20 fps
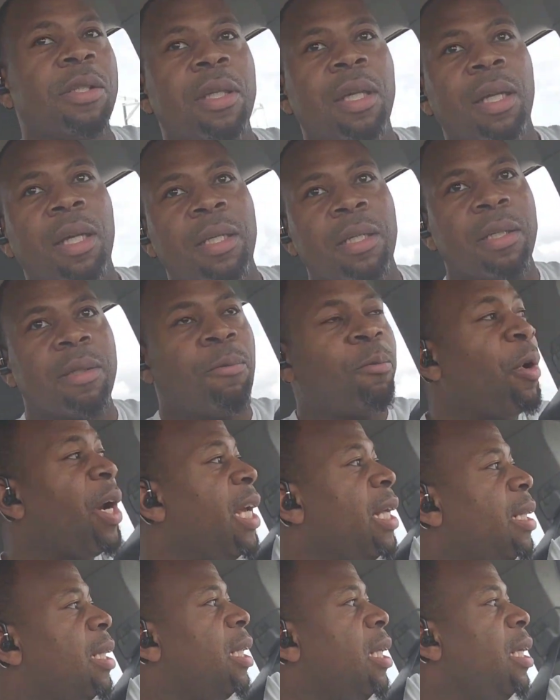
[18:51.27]
uh,
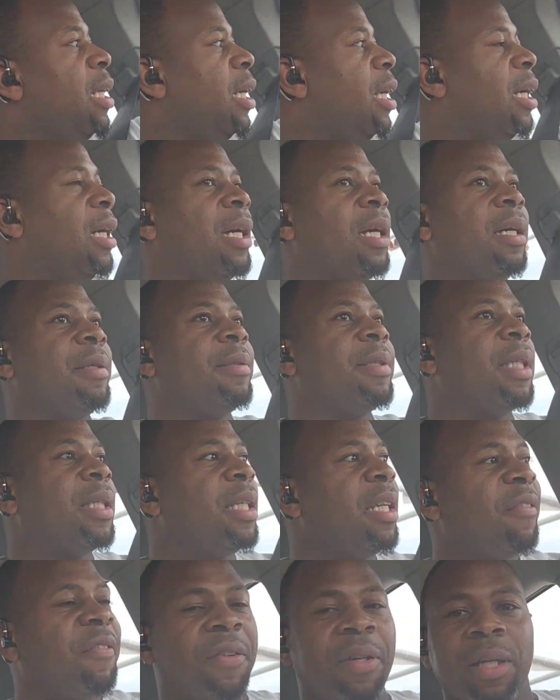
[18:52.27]
rate the uh, the
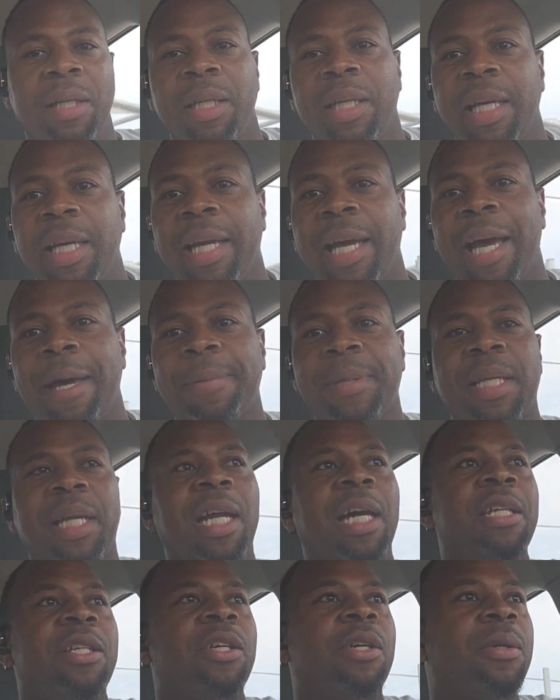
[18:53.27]
different gig apps that
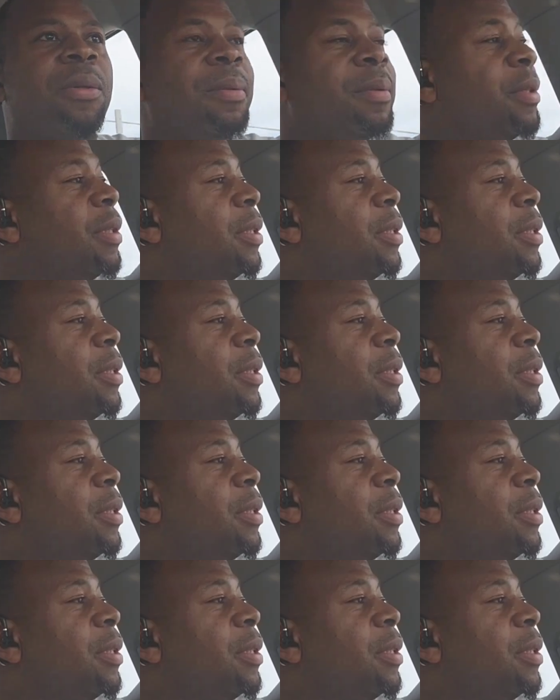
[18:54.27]
I do.